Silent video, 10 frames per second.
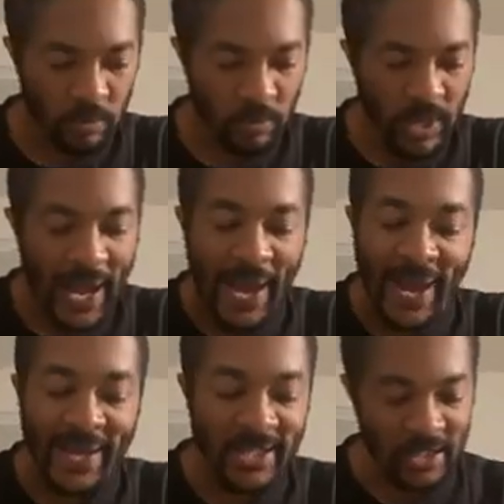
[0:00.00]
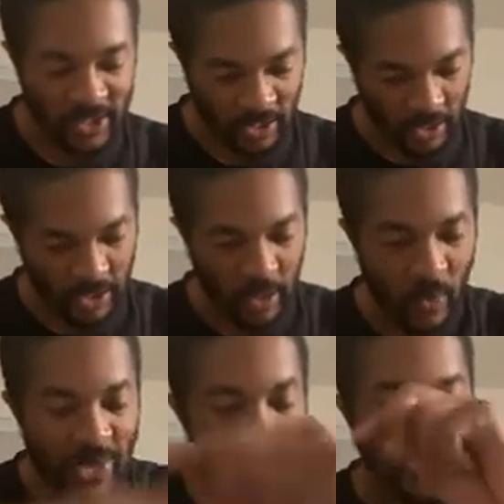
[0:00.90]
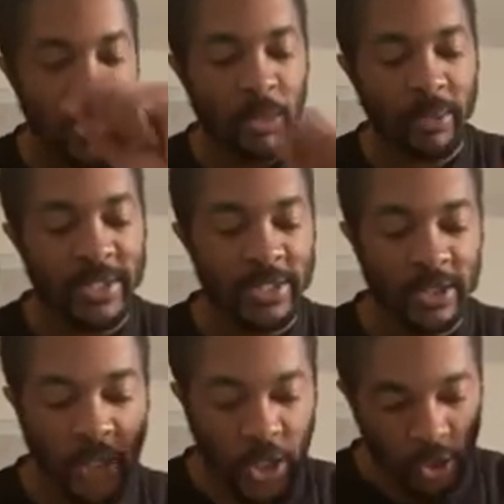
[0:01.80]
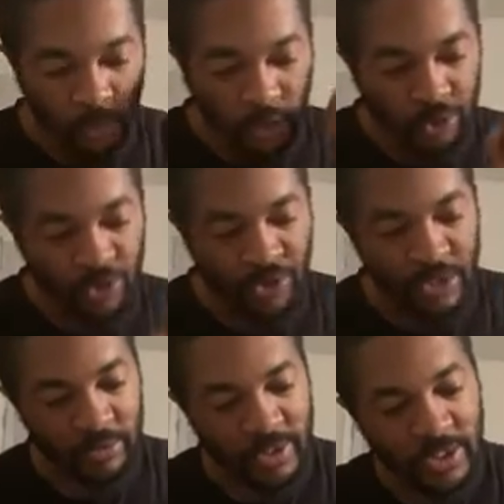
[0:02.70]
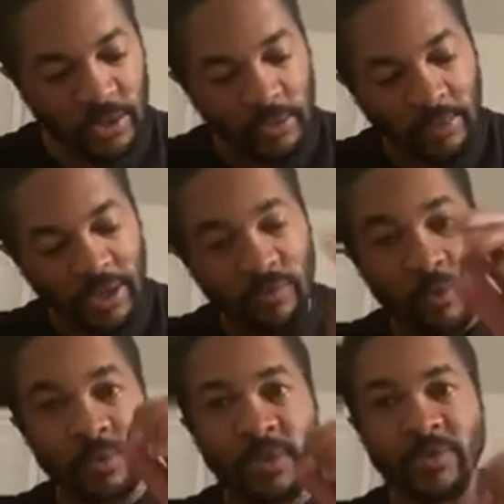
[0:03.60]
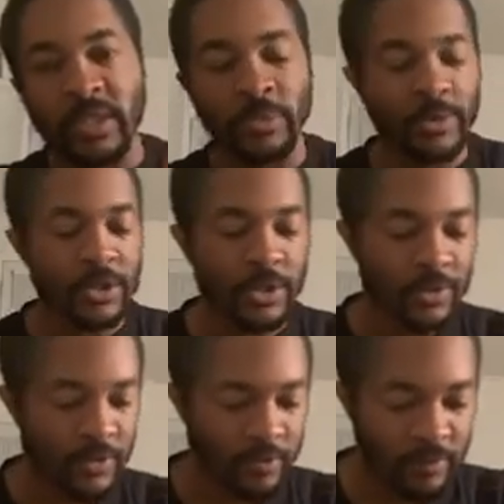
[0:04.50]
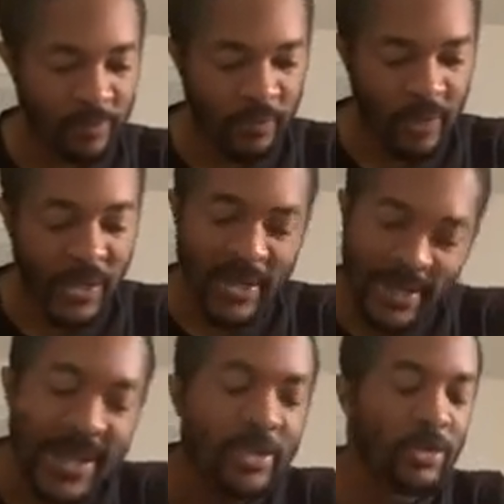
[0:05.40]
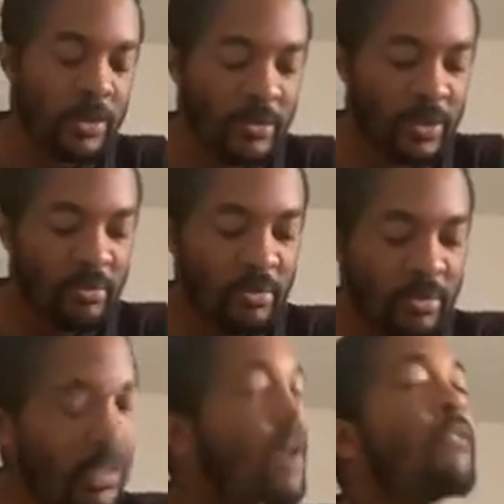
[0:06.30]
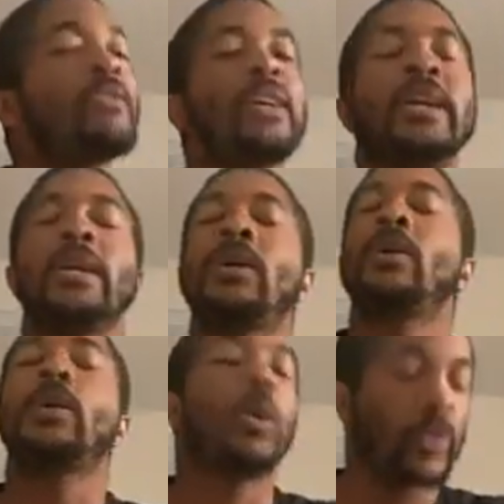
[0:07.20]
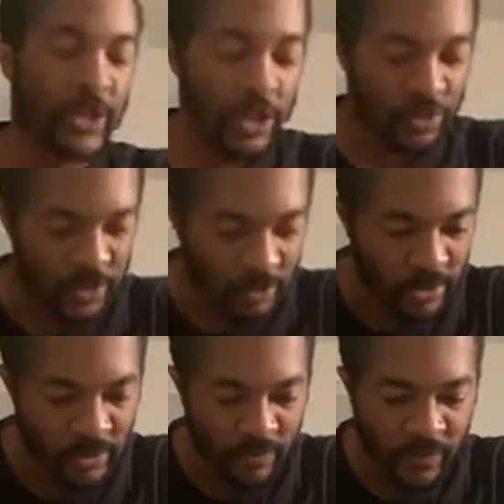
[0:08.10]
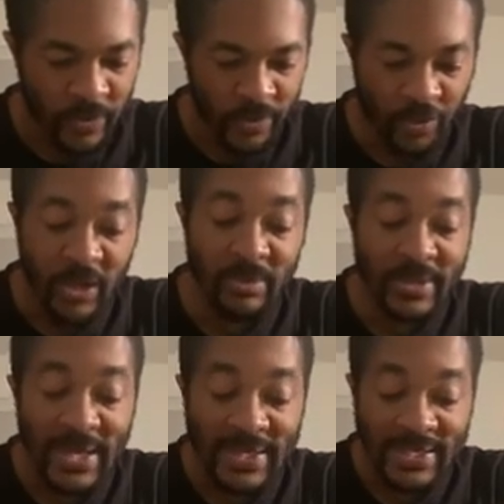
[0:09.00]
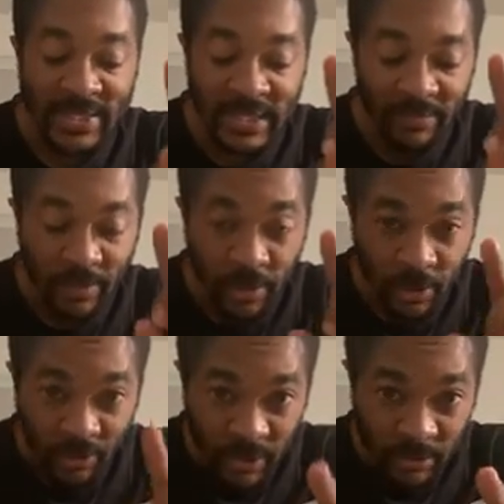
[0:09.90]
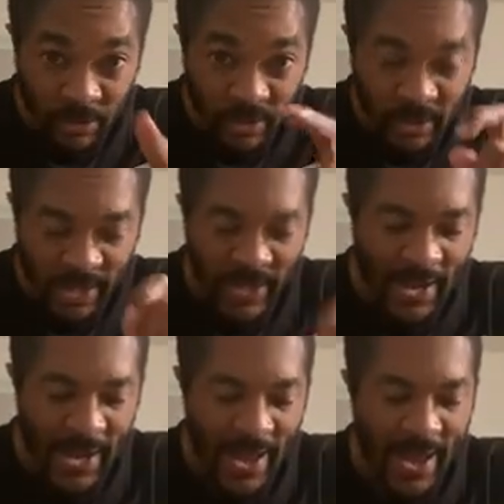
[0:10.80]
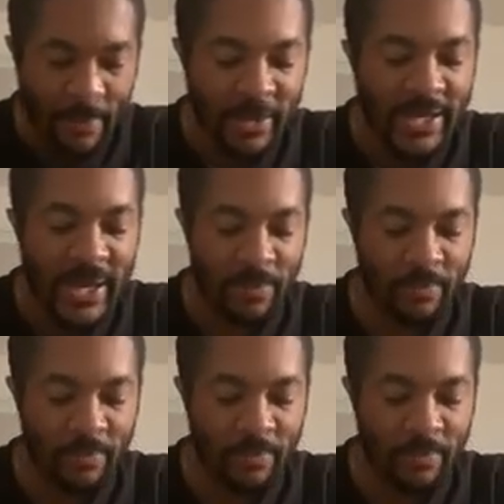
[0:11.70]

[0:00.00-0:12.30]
I is scuttling away to other places to blow dreams into the bedrooms of sleeping children. Nice dreams. Lovely golden dreams. Dreams that is giving the dreamers a happy time.